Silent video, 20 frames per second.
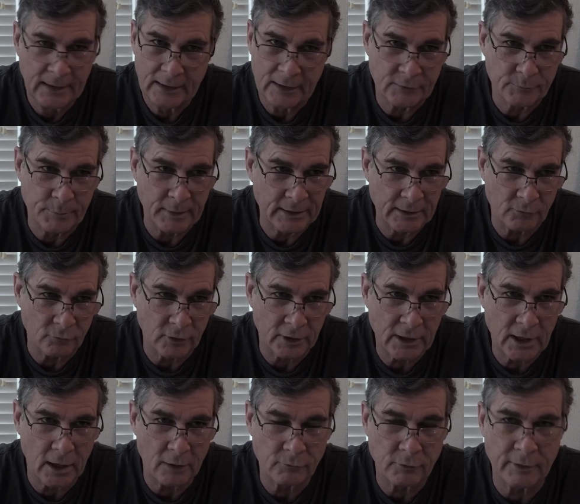has been in
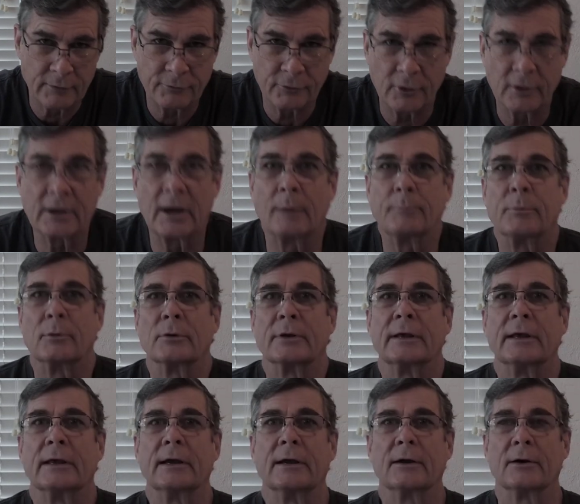recovery for a couple
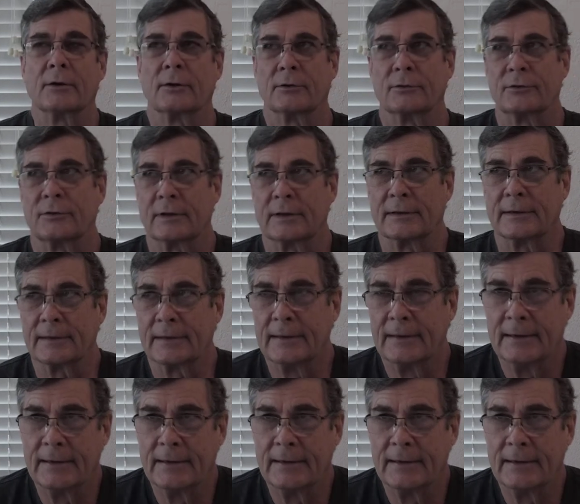years, and